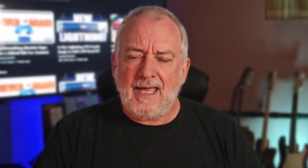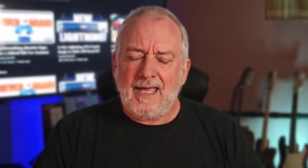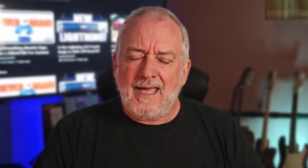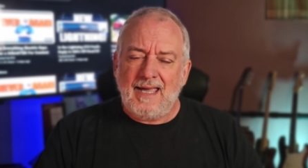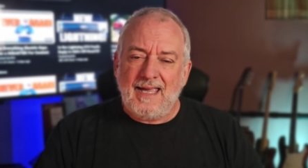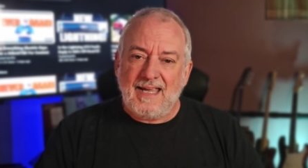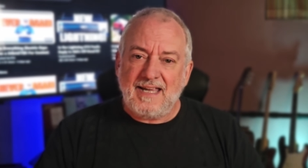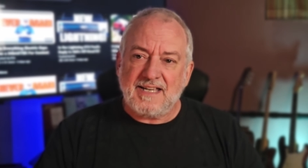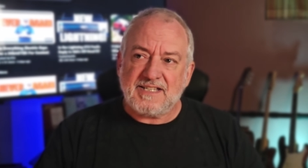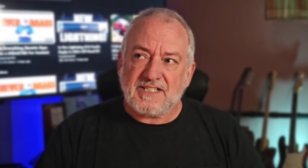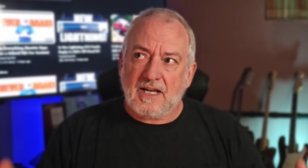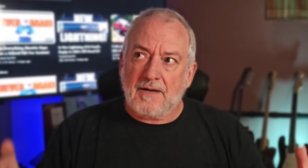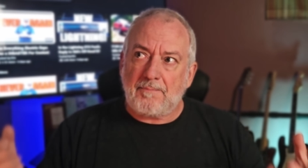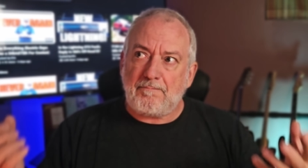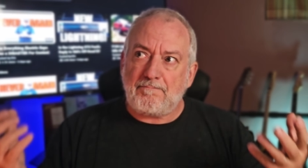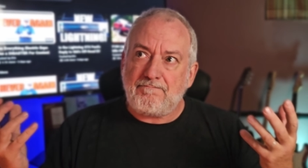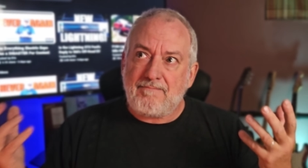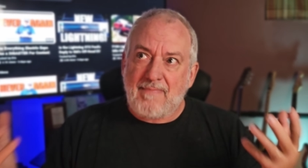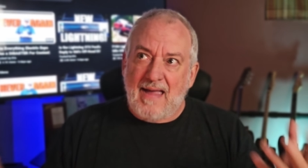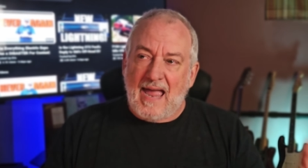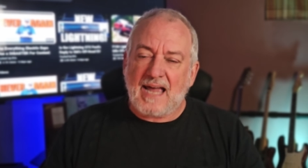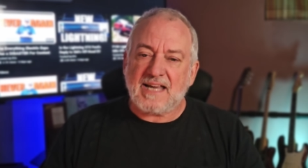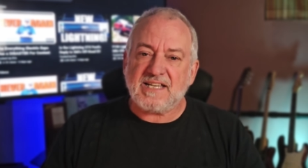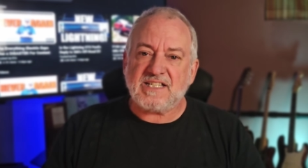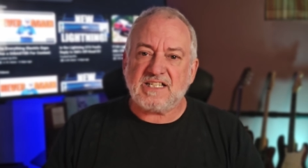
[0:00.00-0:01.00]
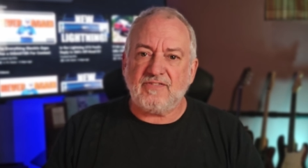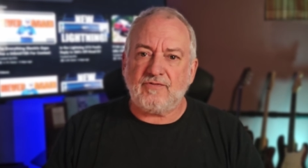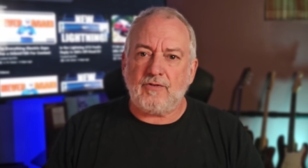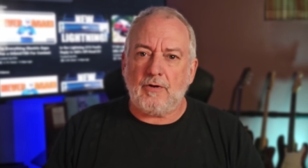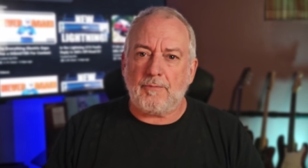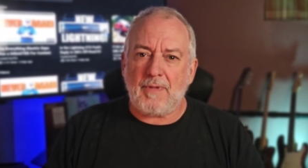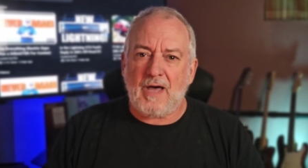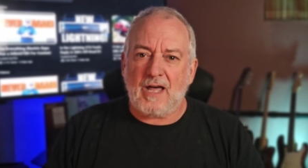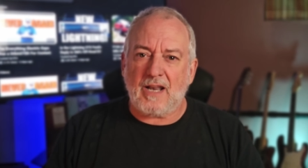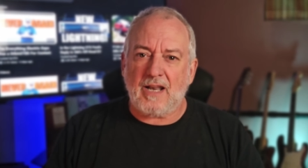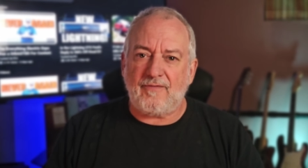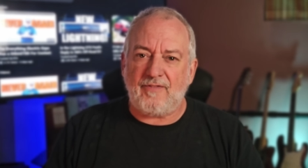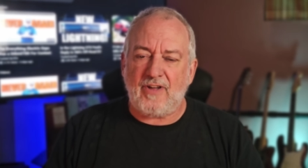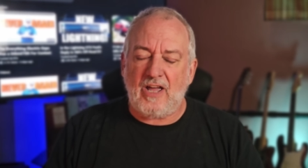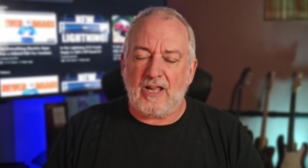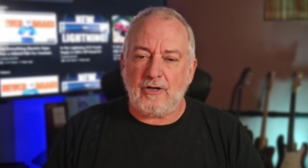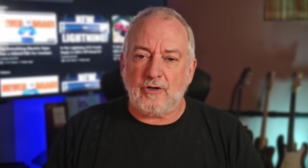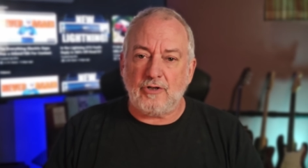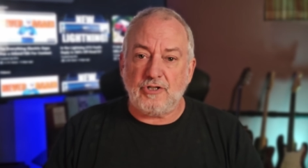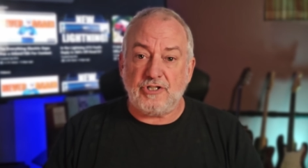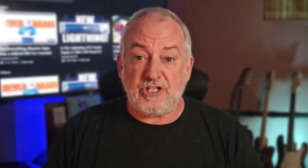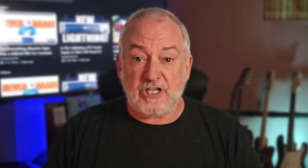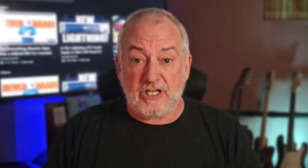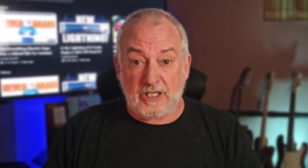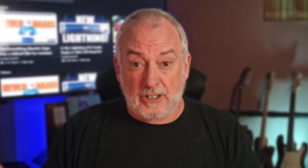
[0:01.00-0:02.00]
is a massive amount of
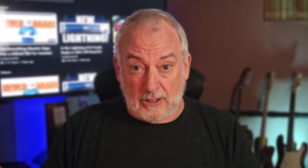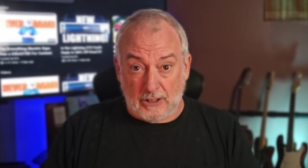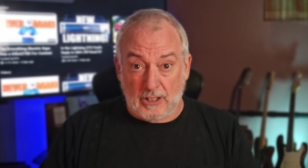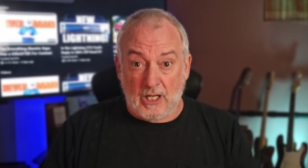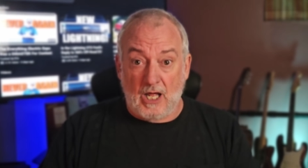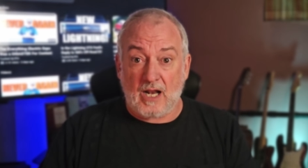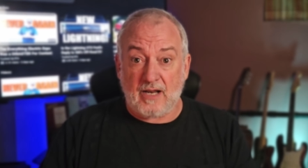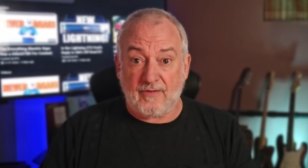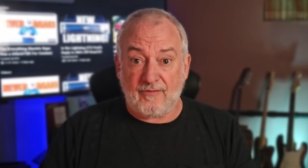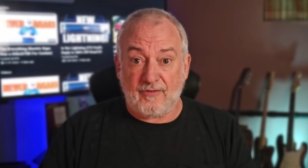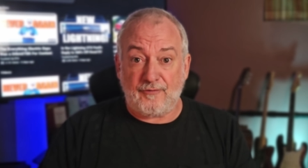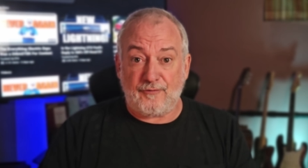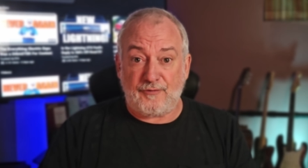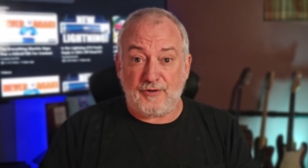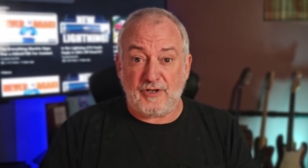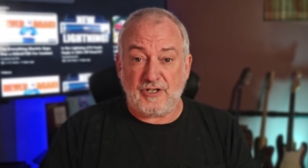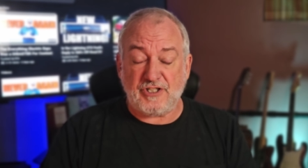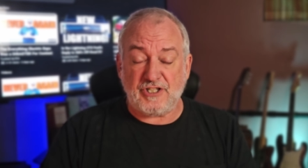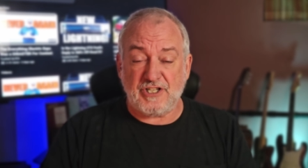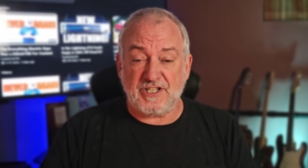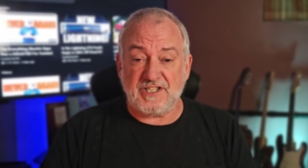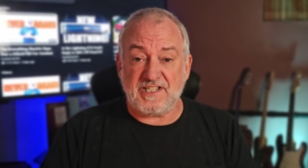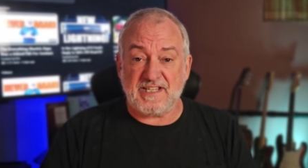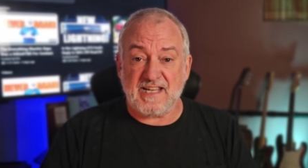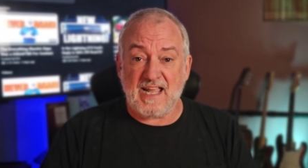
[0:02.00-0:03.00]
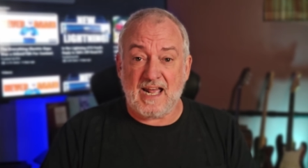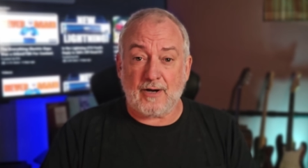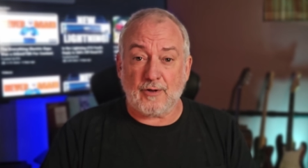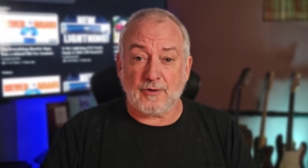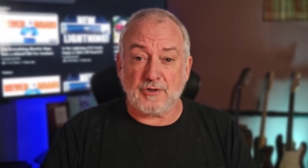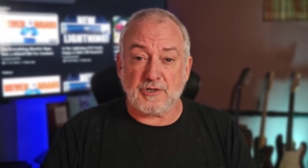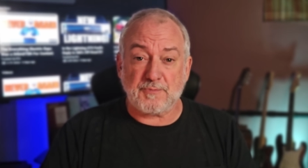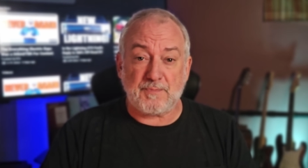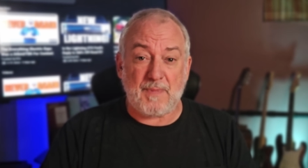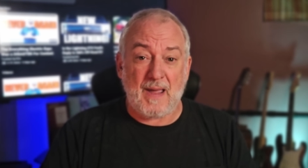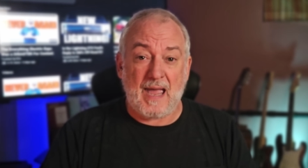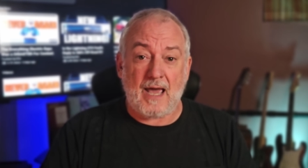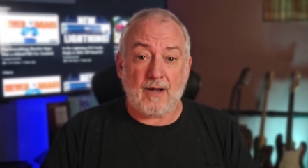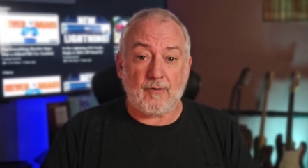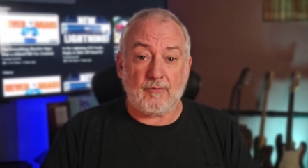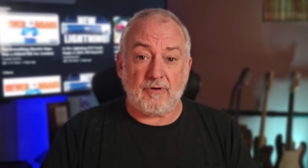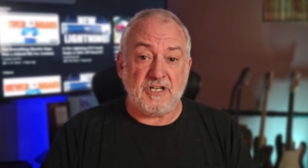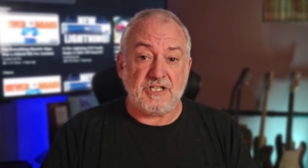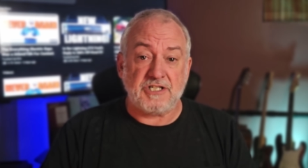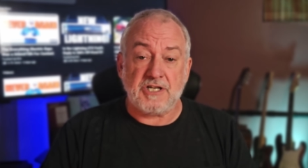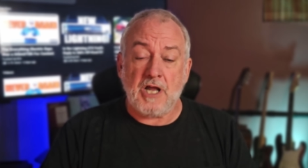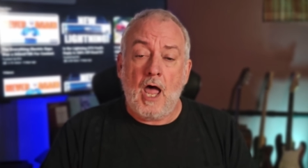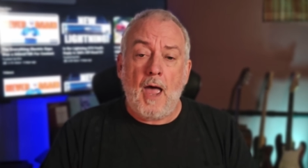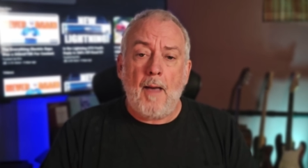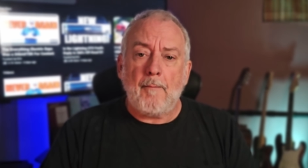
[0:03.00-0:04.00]
energy and a lot of efficiency out of those
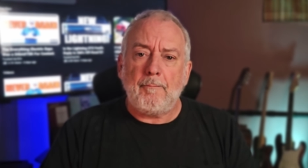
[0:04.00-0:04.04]
batteries.